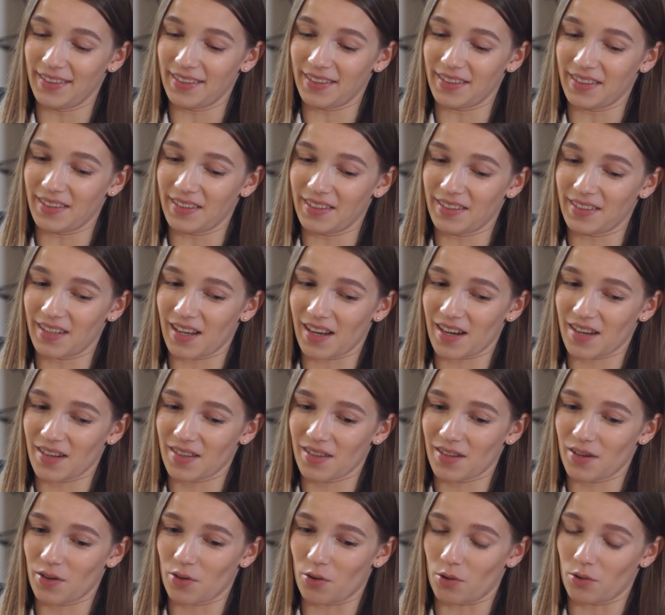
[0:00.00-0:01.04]
Yeah. Are
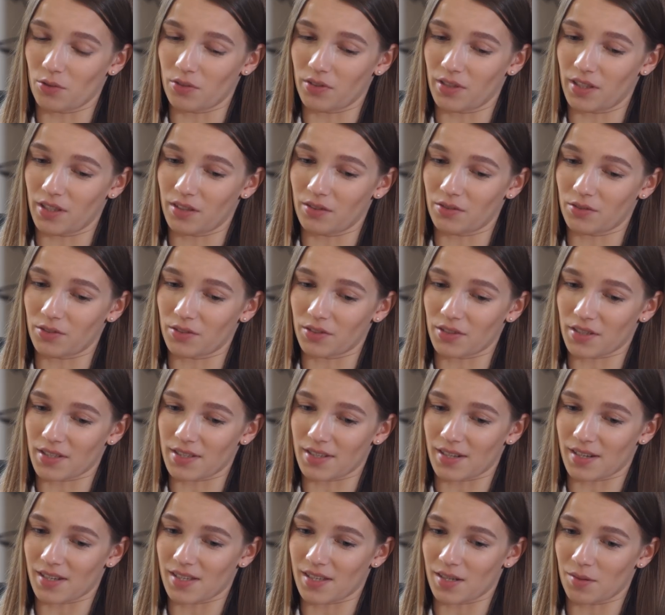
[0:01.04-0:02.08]
they all networks
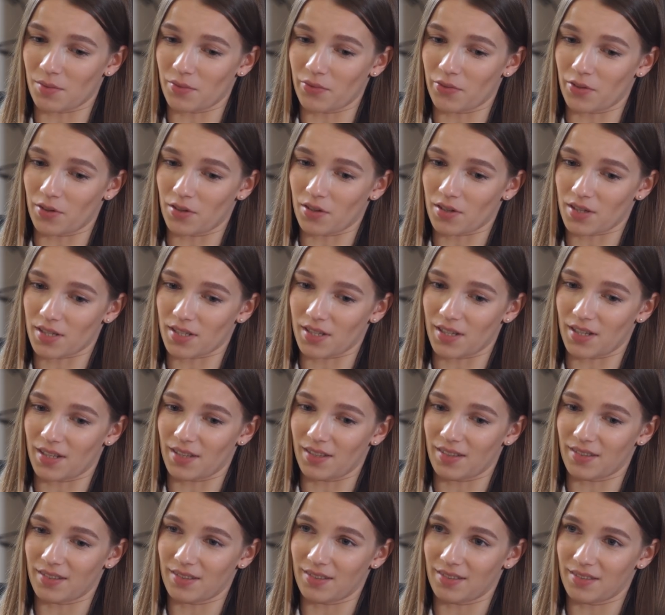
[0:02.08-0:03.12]
except Fox
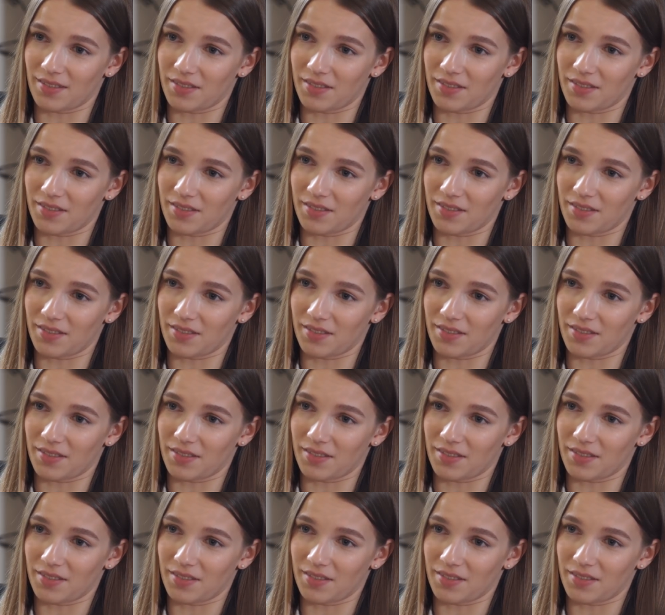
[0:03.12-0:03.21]
hate